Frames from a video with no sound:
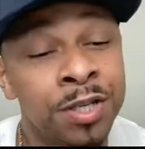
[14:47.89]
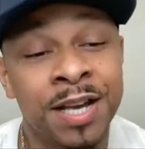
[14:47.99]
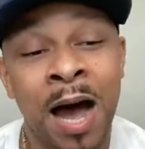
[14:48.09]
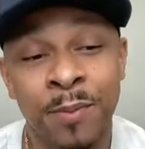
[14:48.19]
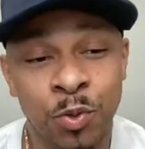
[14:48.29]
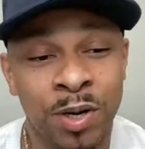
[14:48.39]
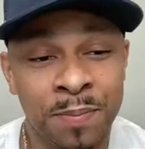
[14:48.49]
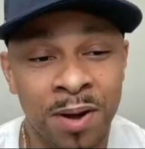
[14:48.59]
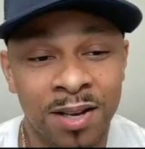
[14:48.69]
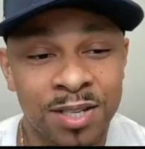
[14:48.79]
comp
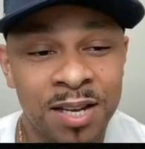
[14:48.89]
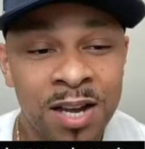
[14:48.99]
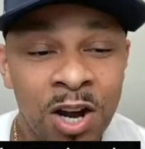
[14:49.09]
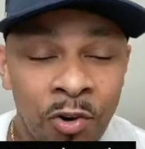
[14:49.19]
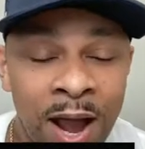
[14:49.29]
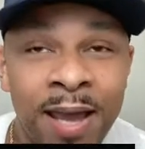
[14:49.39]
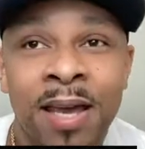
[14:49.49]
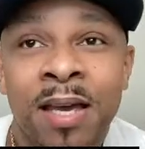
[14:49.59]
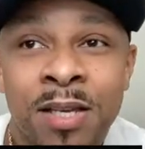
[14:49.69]
$20, right?